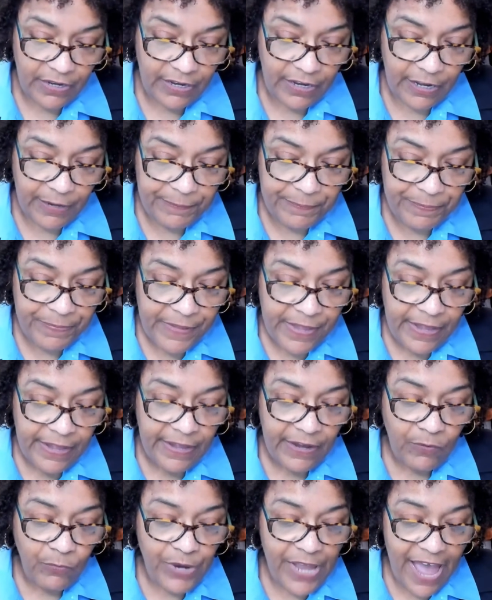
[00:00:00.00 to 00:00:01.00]
Um,
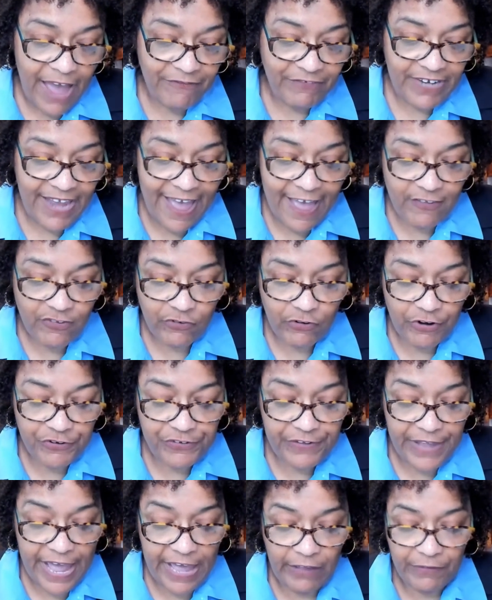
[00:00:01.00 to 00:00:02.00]
we have to ask
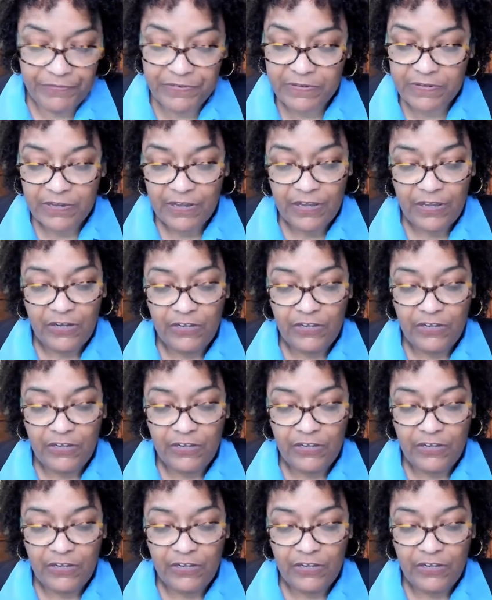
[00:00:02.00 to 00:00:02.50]
ourselves,